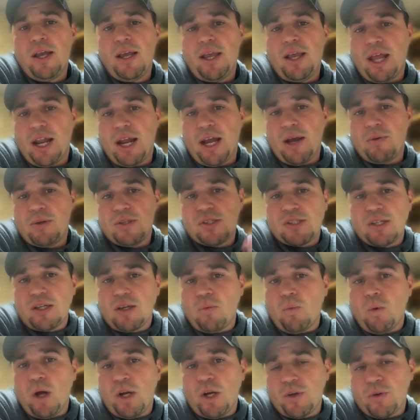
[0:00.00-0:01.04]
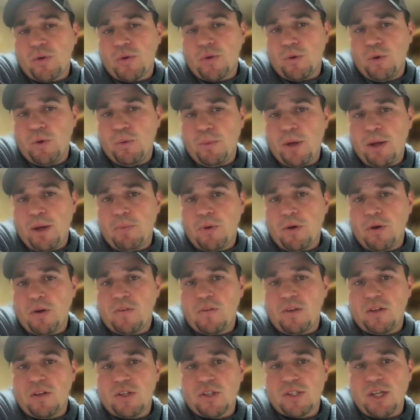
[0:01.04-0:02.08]
and I would send one crew member
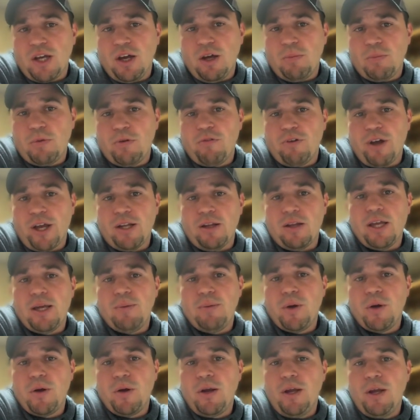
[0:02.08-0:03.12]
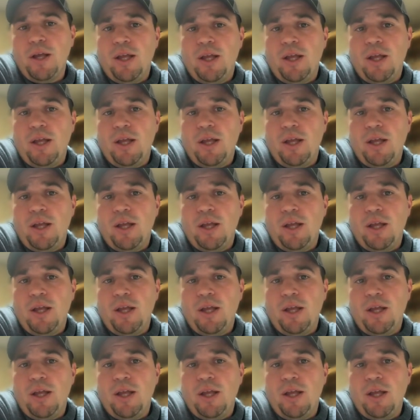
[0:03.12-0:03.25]
to just help provide labor.